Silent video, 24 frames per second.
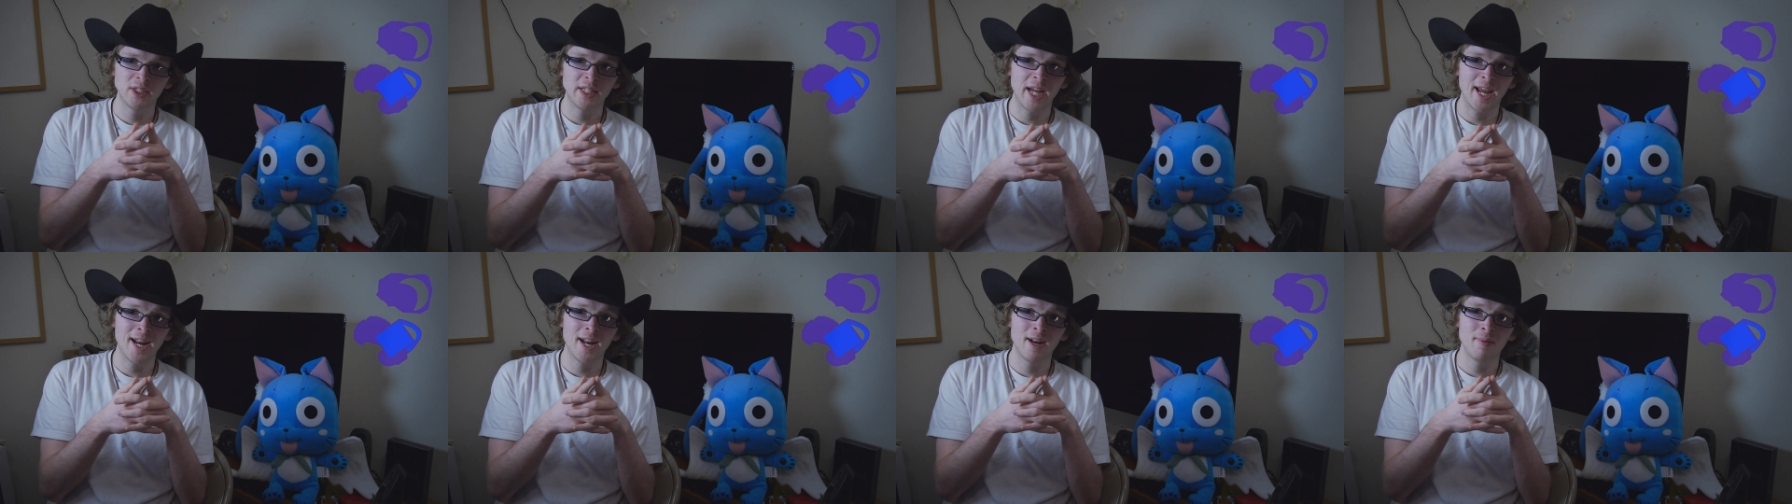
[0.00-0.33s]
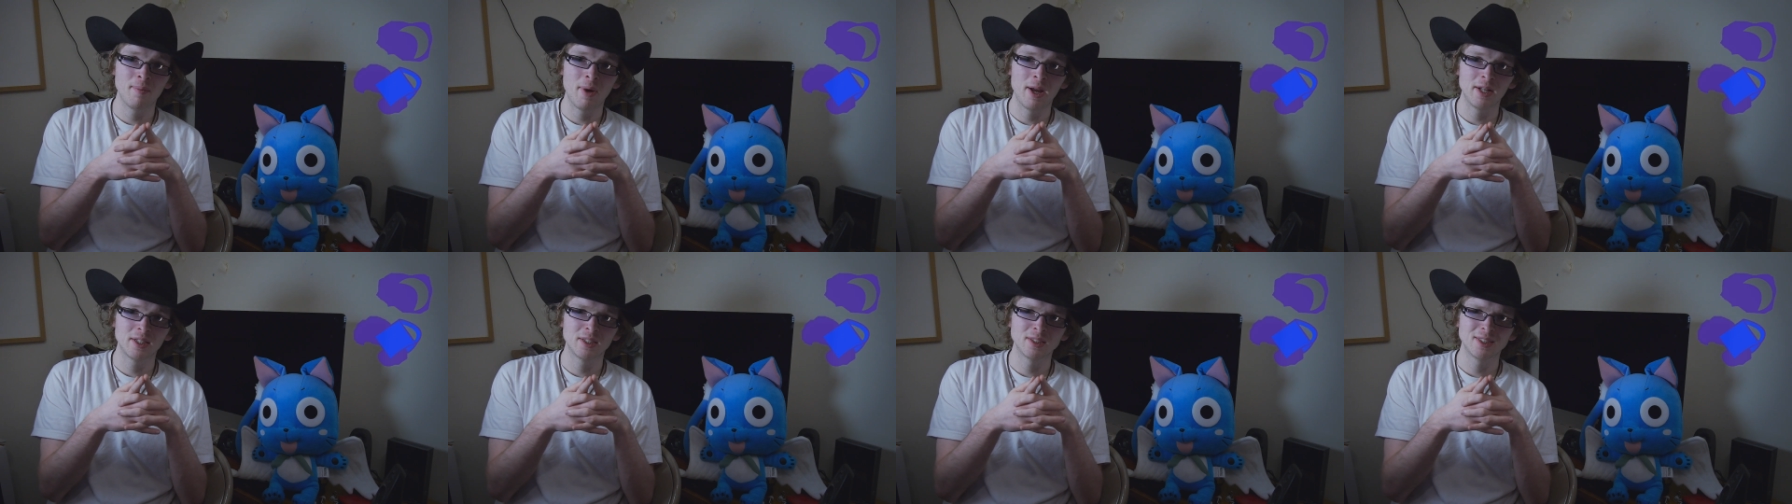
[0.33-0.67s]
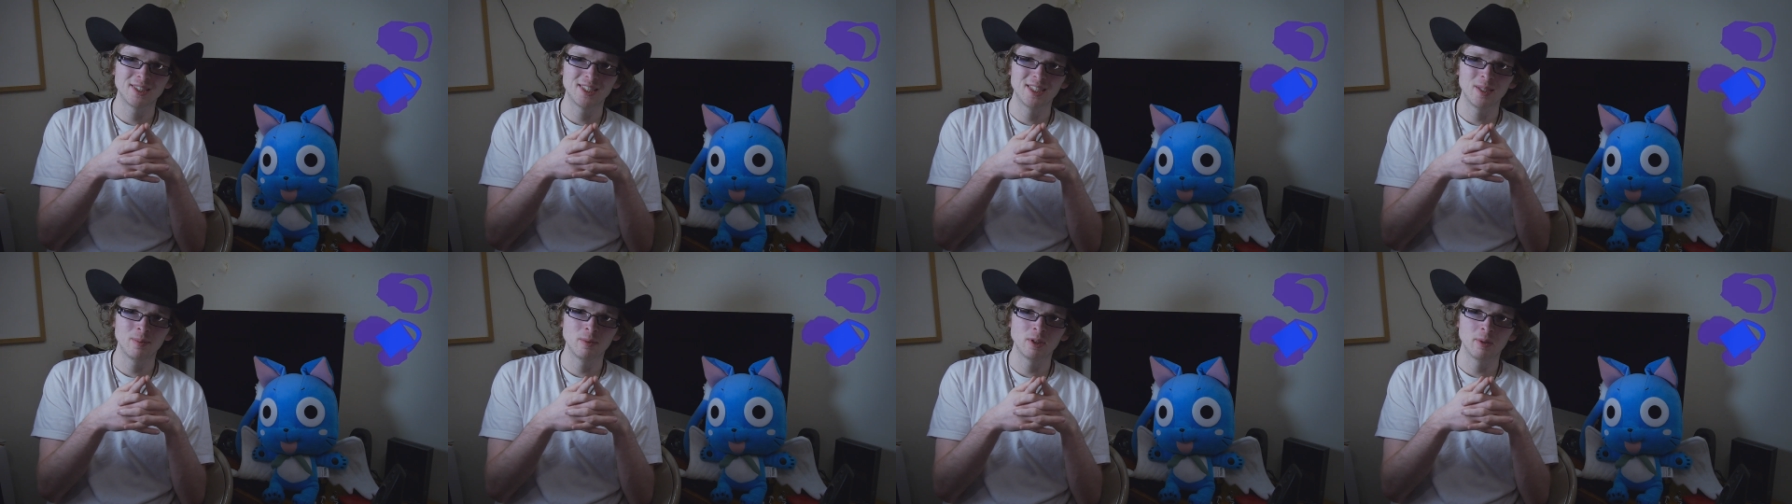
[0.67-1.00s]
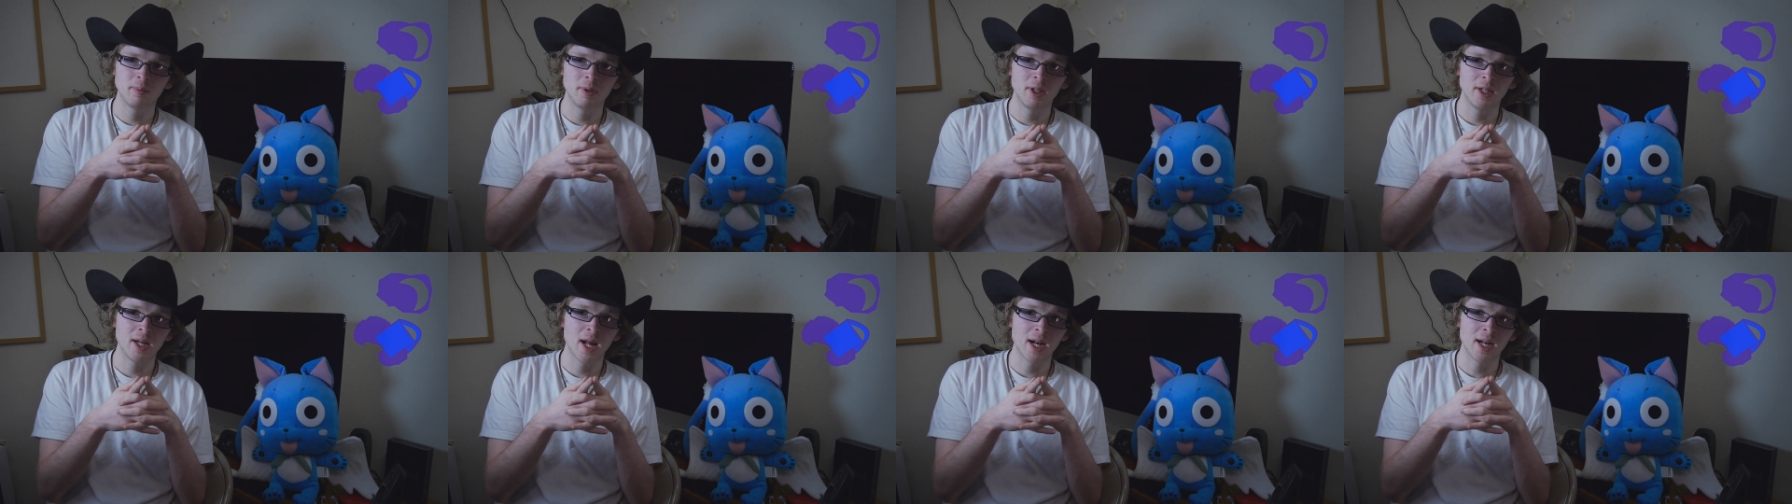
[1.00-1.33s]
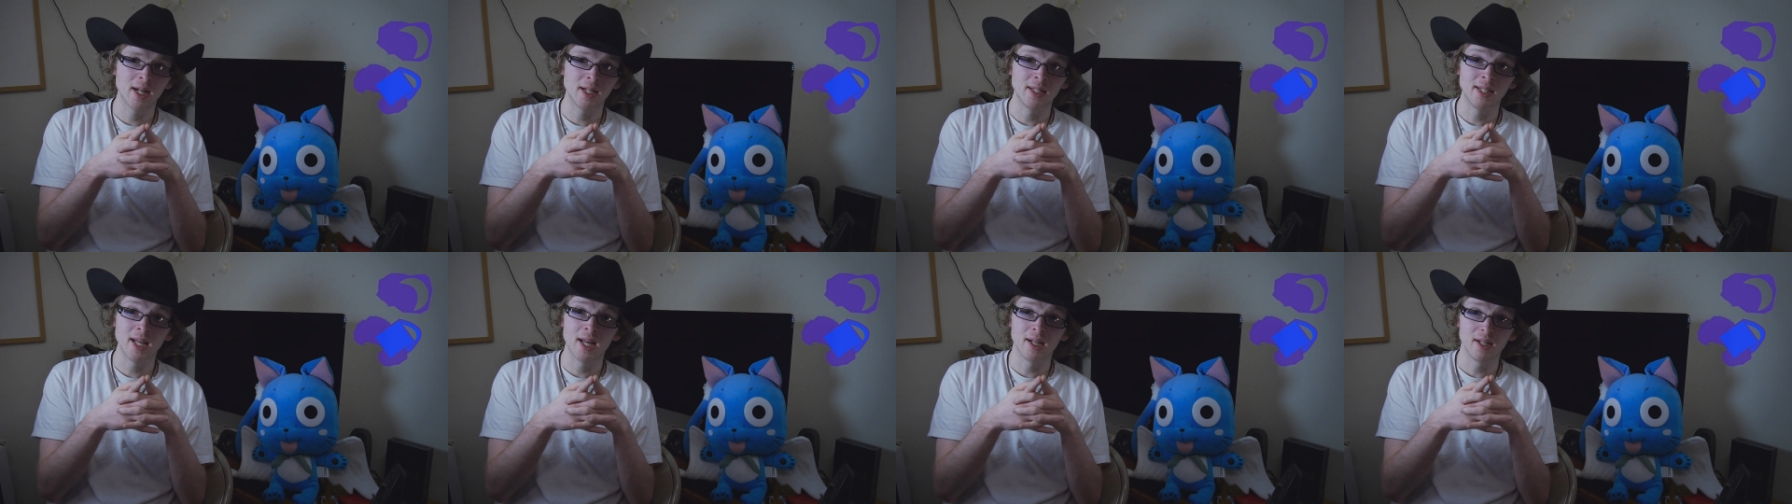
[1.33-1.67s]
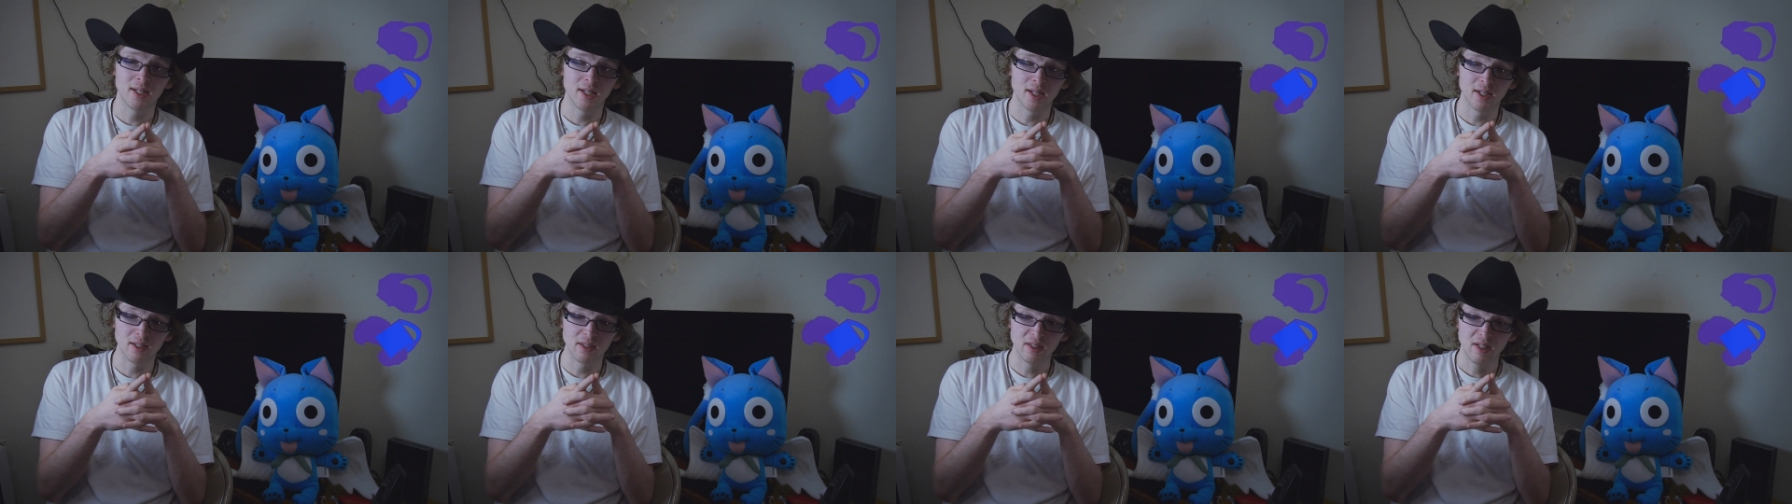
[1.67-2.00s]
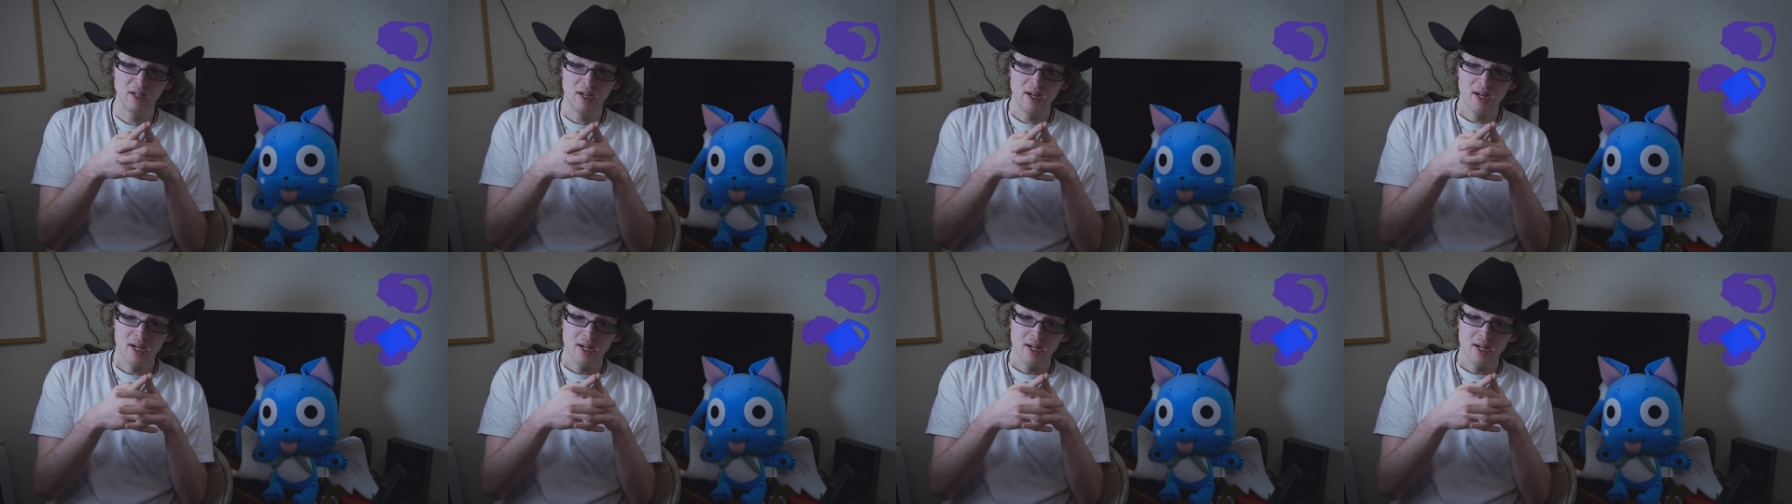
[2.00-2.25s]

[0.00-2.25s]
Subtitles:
JanAnimation seems to be at a dead end.